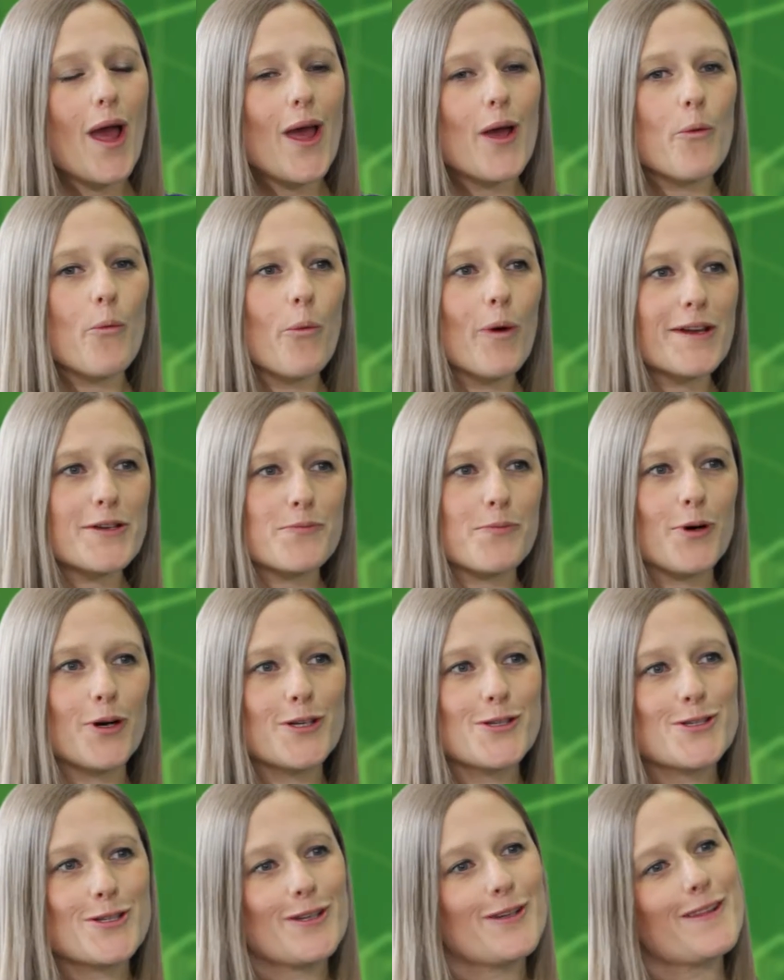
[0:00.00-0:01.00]
at which
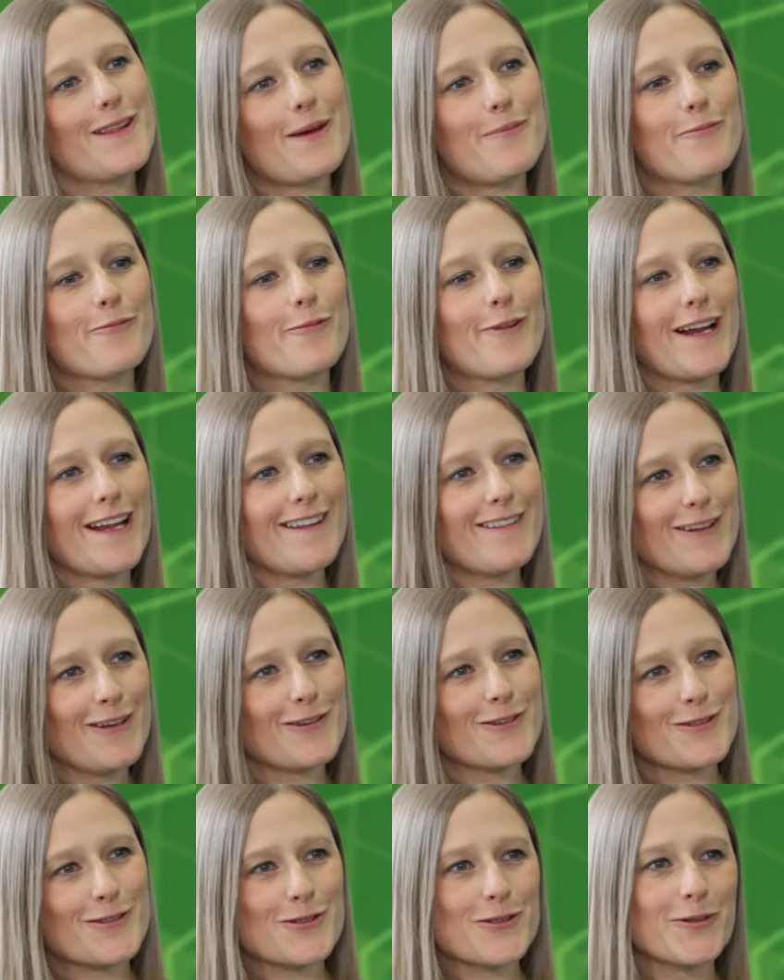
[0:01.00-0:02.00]
point do you then bring in the
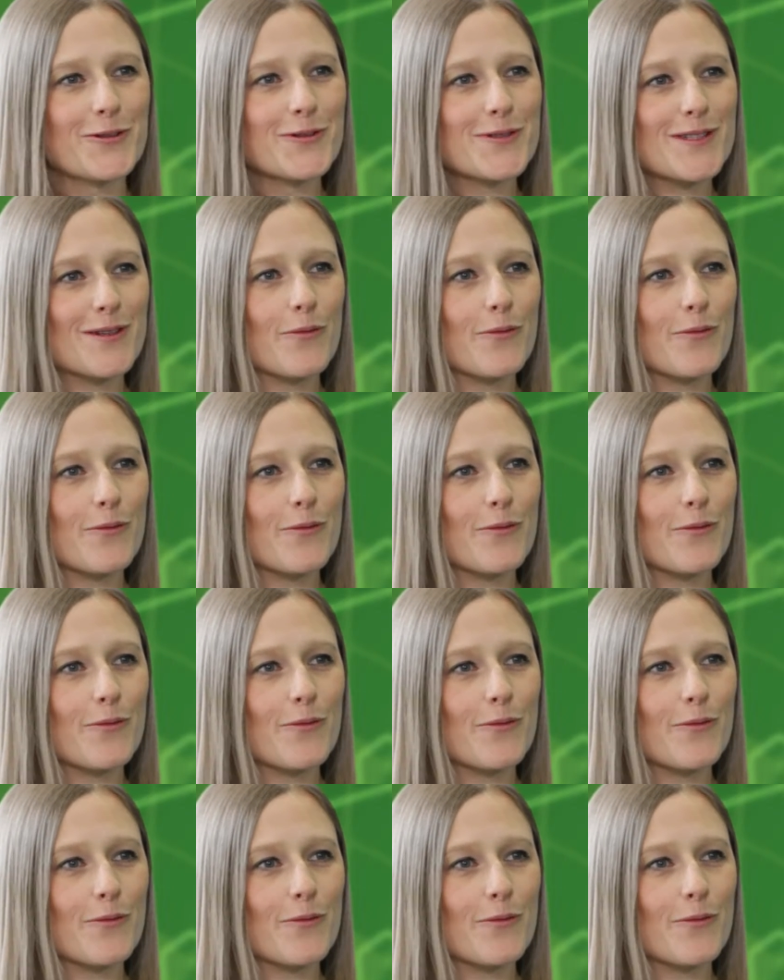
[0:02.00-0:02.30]
other tools,